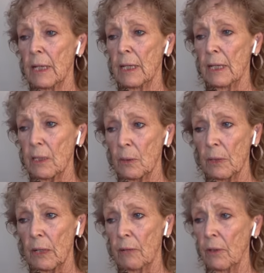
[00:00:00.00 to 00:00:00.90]
This
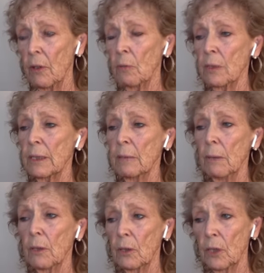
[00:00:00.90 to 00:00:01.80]
recovery home was
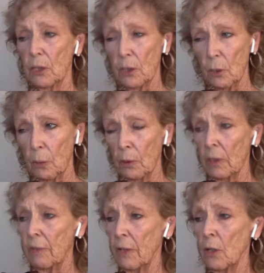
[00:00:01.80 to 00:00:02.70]
similar to sober
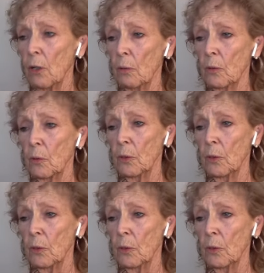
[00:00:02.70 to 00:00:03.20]
living homes, where